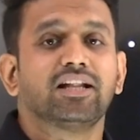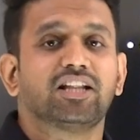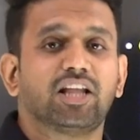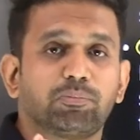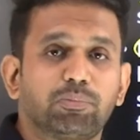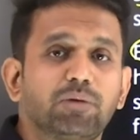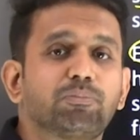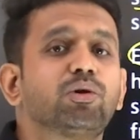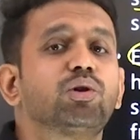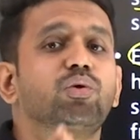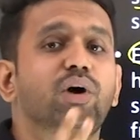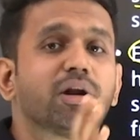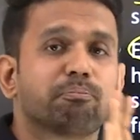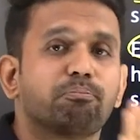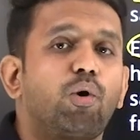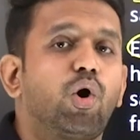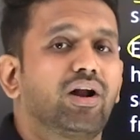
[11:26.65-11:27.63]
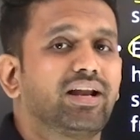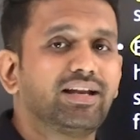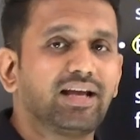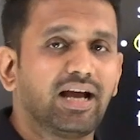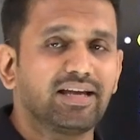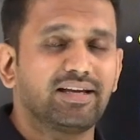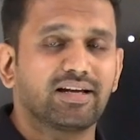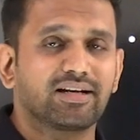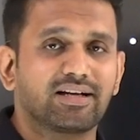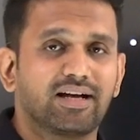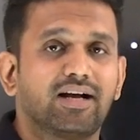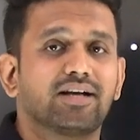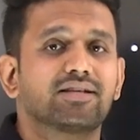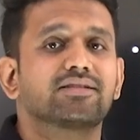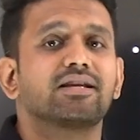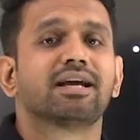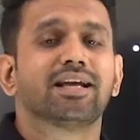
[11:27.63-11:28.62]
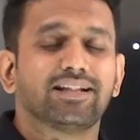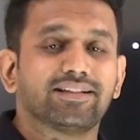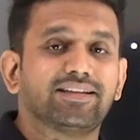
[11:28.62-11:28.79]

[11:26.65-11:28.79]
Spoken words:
The people who are born in higher caste,